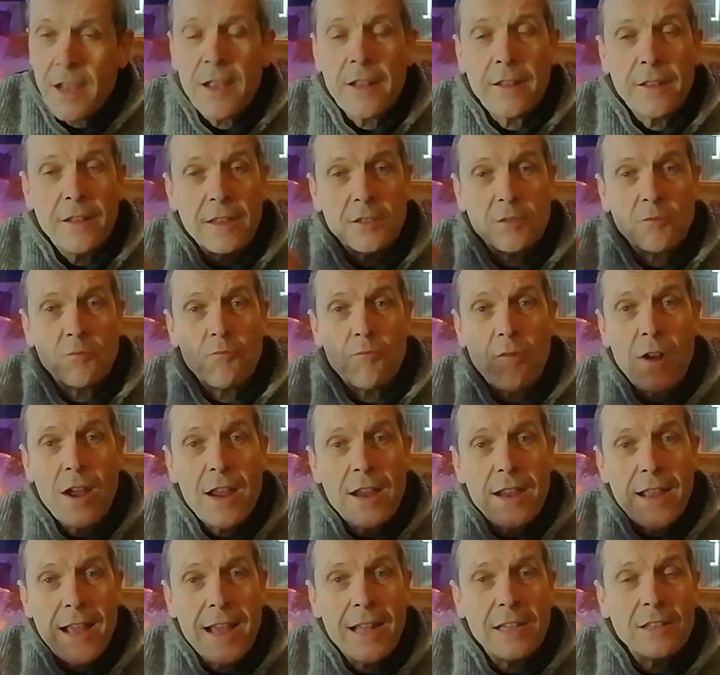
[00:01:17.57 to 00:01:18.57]
This
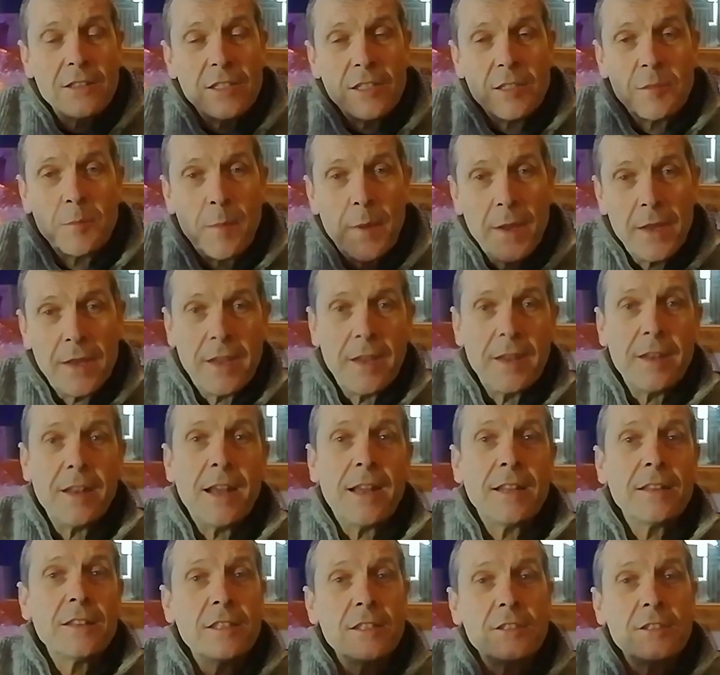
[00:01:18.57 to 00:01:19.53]
right hand, this picking hand,